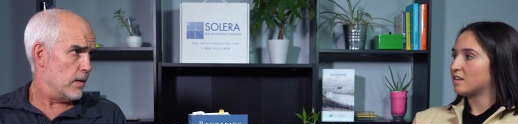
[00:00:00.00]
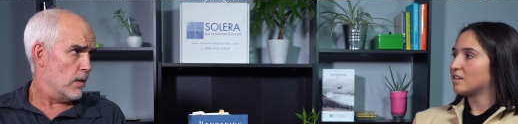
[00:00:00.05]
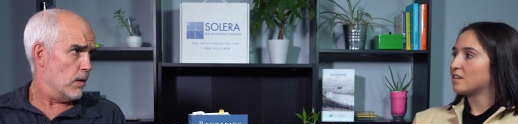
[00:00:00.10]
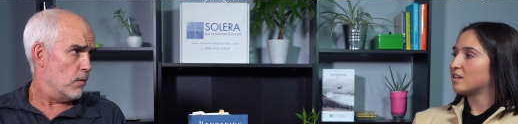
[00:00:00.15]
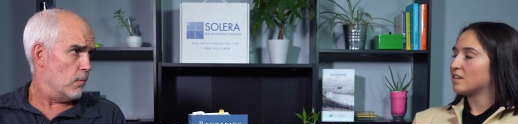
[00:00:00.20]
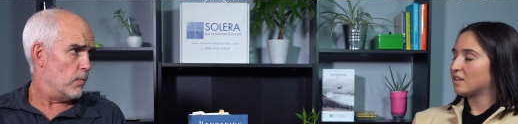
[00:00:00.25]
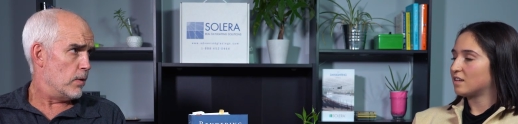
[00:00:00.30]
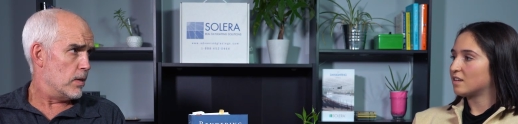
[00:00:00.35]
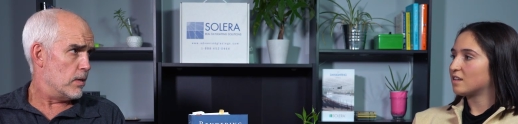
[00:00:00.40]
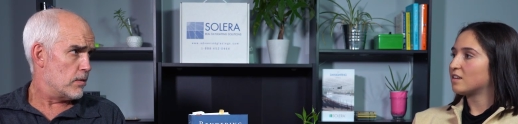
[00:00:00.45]
Speaker 1: you
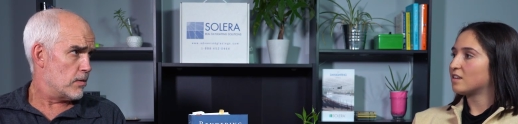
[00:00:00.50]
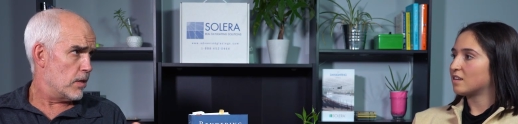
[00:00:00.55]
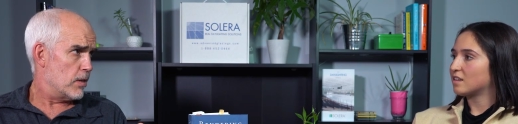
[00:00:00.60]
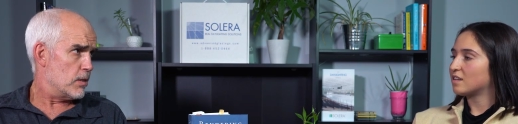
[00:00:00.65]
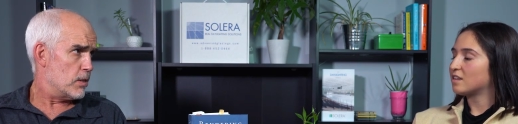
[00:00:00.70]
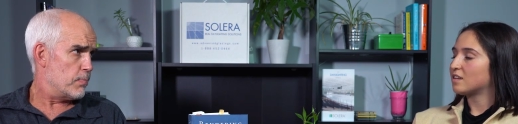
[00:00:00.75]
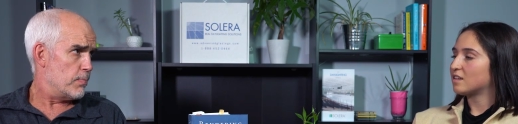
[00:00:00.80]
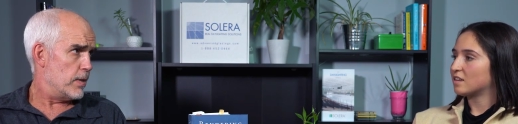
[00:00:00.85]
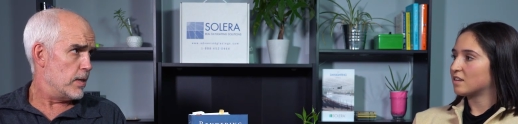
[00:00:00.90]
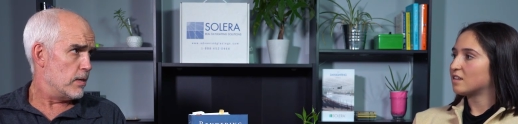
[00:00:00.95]
know, we
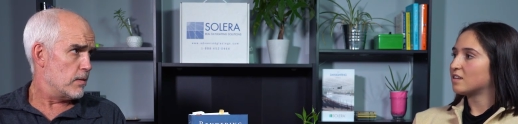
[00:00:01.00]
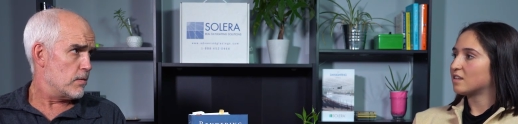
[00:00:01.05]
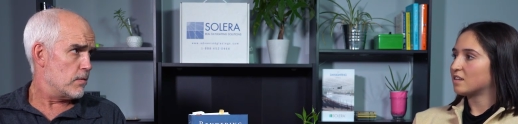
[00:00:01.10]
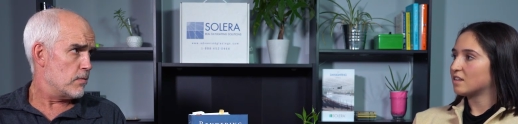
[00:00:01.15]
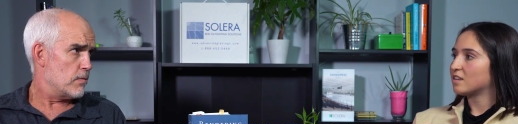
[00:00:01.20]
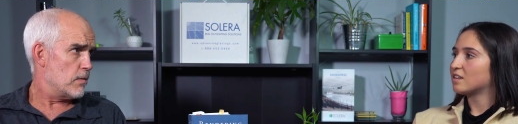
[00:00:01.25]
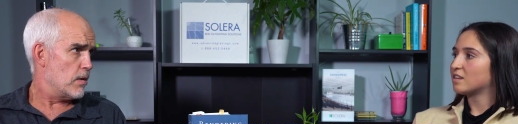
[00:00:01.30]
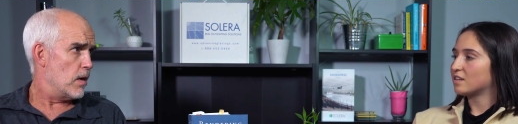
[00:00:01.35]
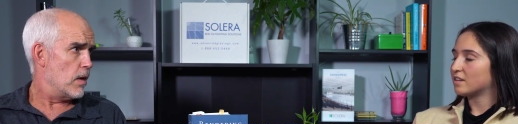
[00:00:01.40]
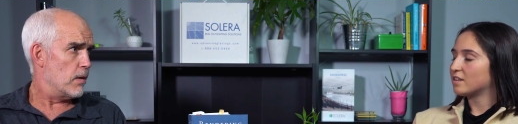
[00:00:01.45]
design
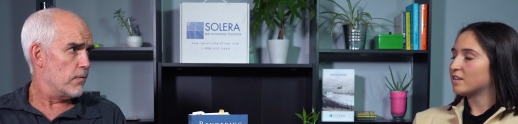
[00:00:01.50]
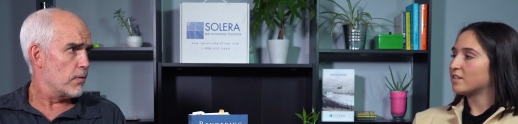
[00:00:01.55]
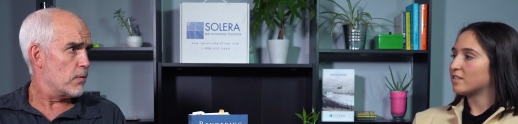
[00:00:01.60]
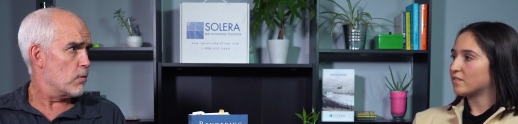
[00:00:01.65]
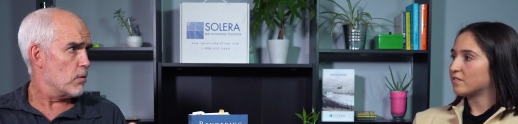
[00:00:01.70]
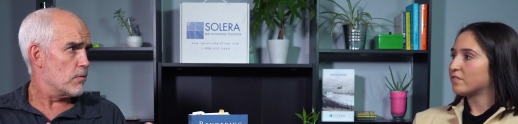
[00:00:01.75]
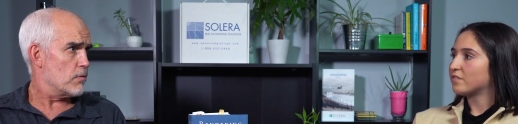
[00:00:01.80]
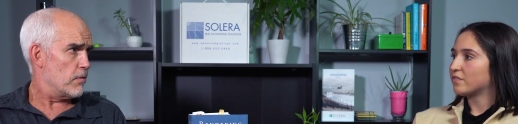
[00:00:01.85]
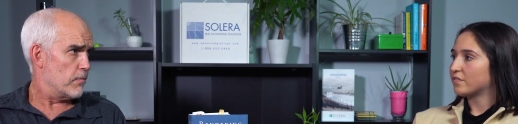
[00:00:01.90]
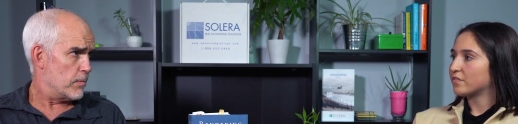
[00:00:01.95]
spaces, yeah, and of
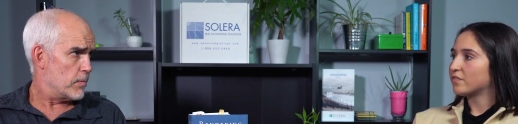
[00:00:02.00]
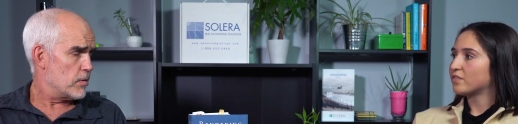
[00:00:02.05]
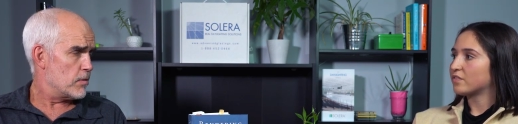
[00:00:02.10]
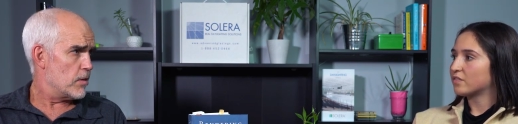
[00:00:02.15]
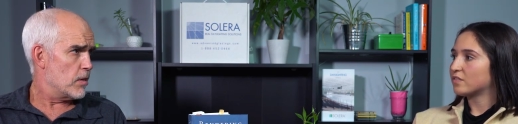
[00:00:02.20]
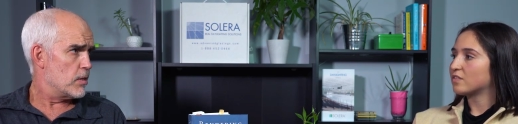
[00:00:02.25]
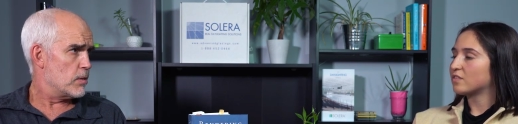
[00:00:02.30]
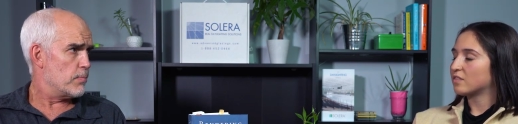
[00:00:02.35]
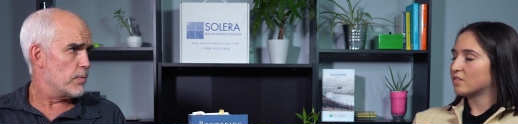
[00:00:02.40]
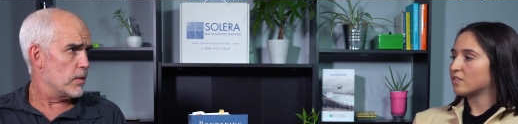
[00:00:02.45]
course everybody
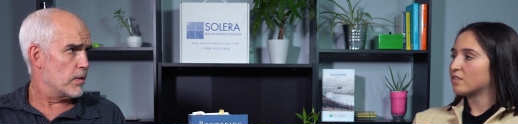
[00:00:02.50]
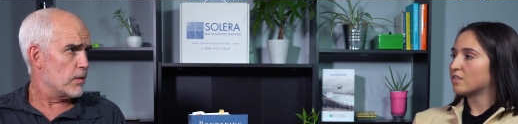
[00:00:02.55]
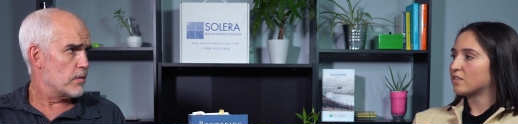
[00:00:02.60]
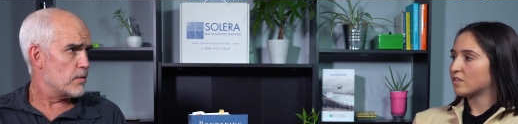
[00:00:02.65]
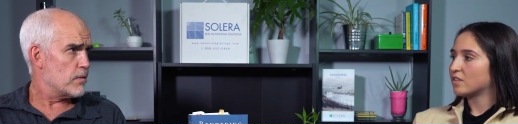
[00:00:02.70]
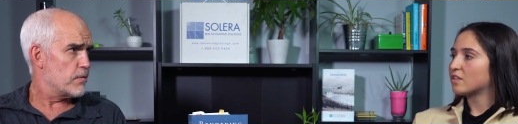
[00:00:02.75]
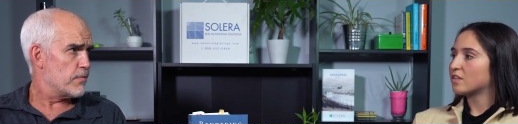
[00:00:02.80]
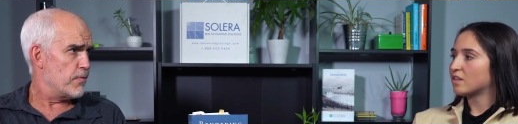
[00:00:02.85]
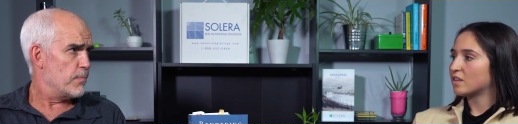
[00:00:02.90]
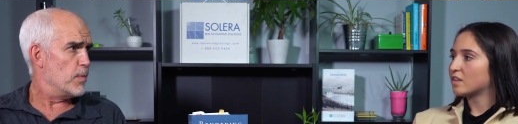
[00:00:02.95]
designs
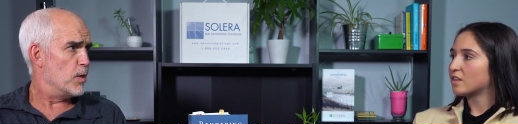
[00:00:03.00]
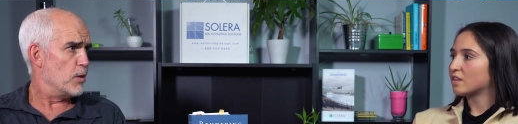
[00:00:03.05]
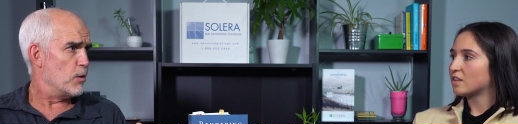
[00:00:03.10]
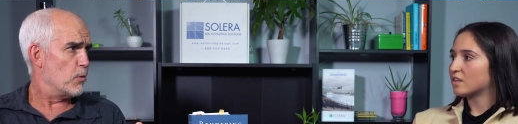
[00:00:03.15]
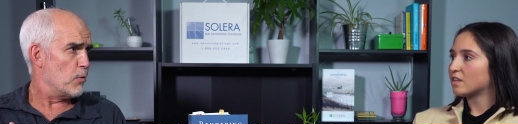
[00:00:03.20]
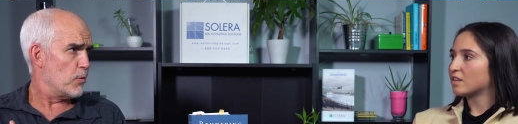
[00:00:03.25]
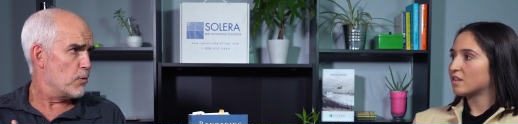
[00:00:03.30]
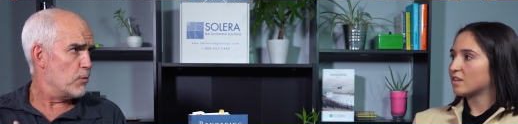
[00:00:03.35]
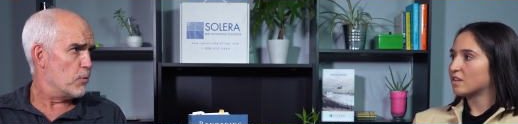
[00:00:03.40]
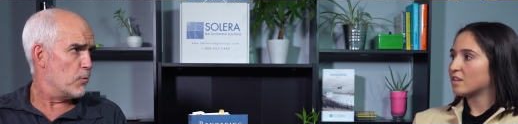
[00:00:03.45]
buildings is
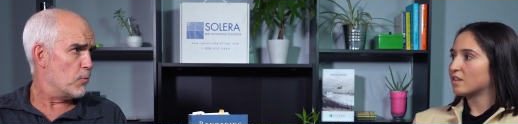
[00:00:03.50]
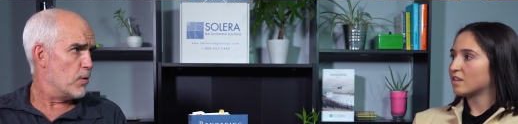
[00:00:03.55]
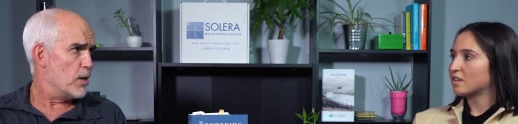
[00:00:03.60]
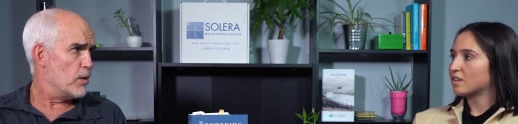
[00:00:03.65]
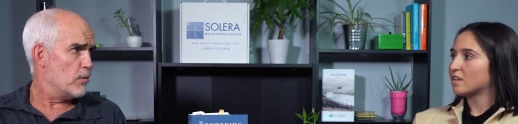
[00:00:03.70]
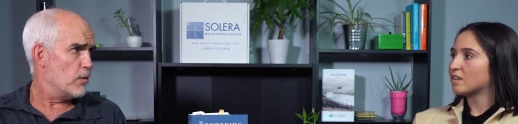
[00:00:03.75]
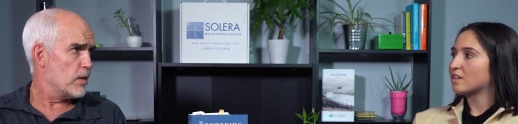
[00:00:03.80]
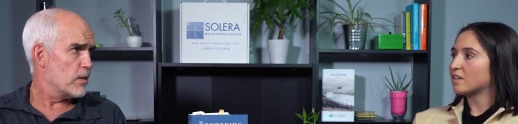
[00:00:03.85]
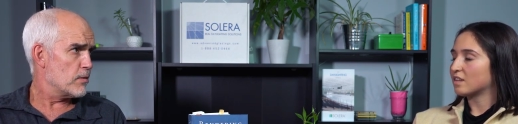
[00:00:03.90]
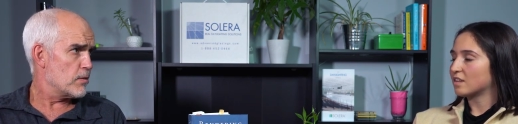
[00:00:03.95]
familiar with doing
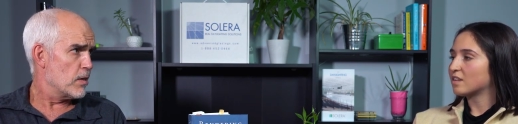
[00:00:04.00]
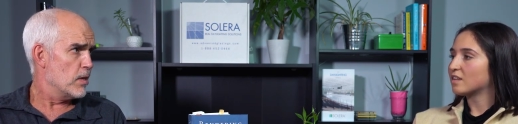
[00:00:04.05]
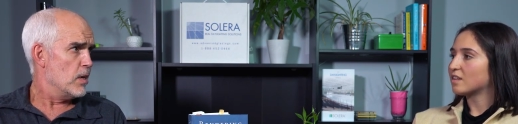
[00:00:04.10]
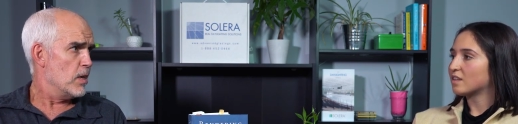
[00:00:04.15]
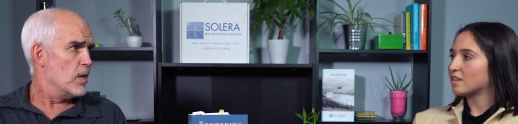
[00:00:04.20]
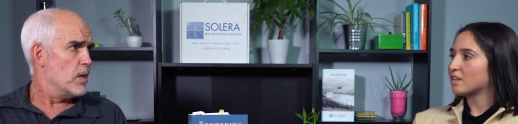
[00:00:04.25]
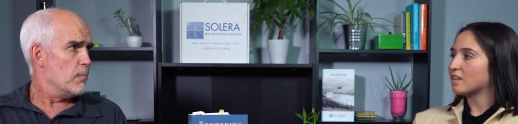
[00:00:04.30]
renderings,